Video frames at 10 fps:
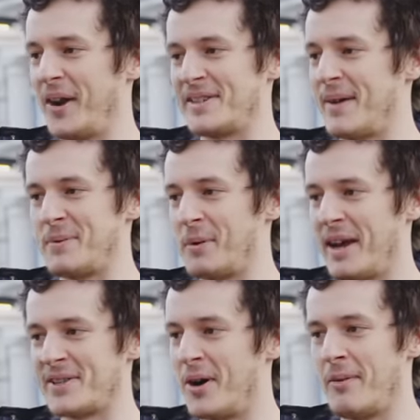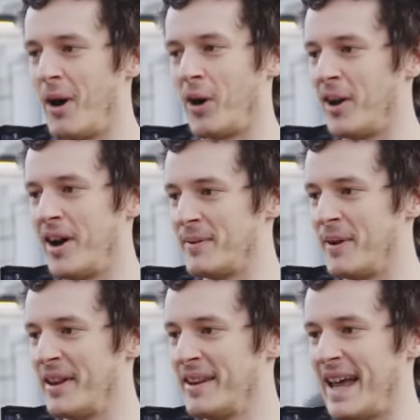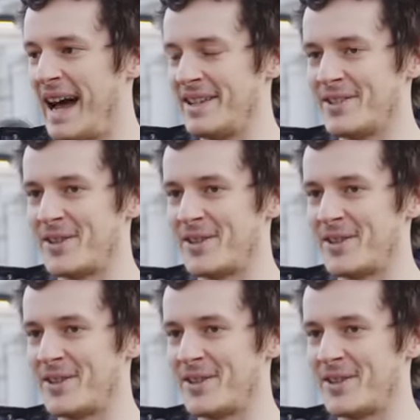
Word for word: unacceptable. That is not a moral argument. That is